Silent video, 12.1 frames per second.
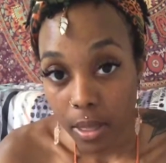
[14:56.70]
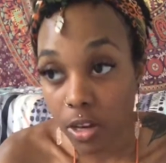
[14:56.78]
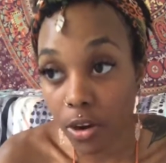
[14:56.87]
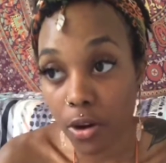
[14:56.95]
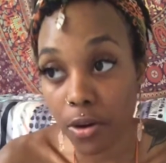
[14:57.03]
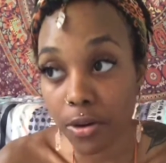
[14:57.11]

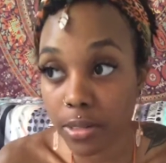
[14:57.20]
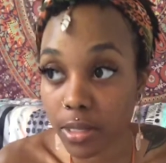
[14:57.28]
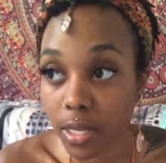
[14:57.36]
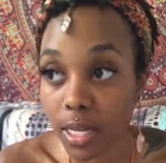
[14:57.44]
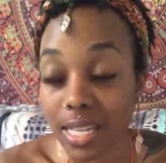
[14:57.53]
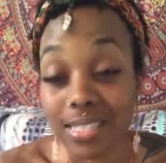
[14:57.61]
The hurt
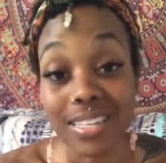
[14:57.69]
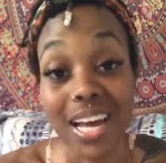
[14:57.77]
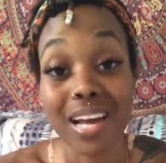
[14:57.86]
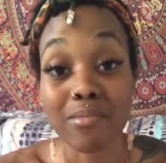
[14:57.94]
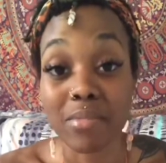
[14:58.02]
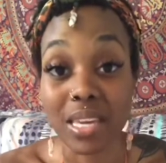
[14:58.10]
is
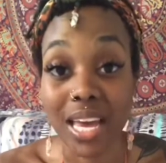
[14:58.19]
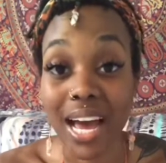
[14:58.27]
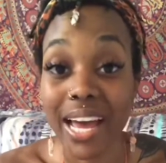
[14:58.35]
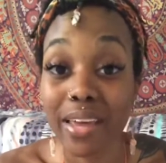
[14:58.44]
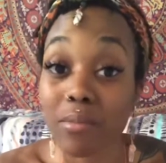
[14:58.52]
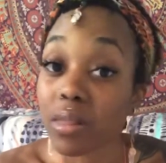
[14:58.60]
not me.
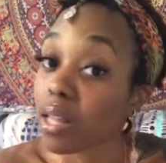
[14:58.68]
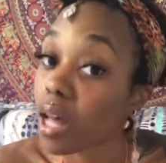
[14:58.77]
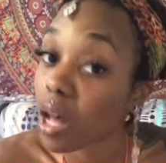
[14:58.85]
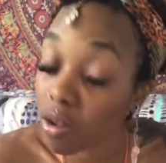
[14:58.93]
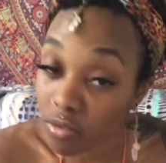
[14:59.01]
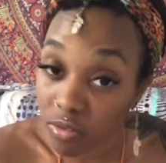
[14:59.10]
I am
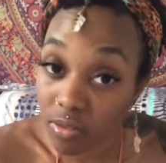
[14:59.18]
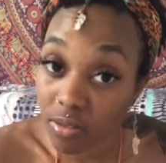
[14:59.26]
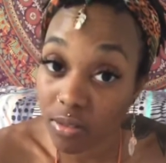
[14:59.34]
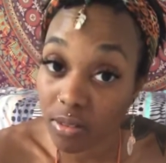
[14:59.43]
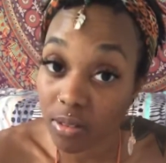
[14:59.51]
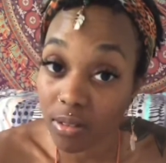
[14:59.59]
love.
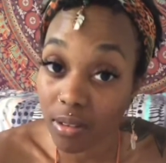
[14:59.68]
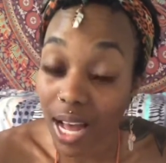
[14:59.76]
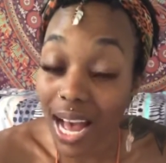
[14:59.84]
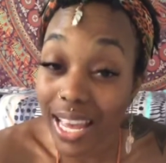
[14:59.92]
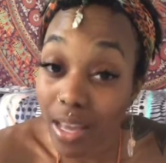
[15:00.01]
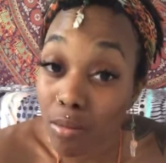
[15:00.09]

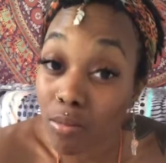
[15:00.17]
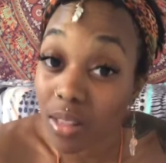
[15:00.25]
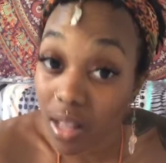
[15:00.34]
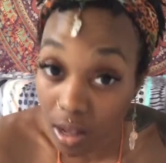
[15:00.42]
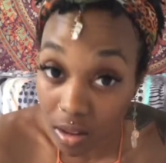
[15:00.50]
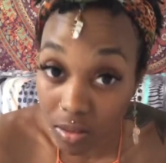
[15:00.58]
I am
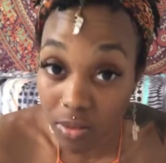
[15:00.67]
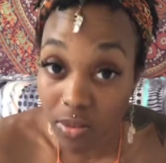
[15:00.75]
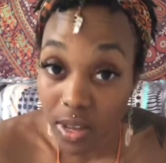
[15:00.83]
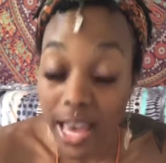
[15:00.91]
love.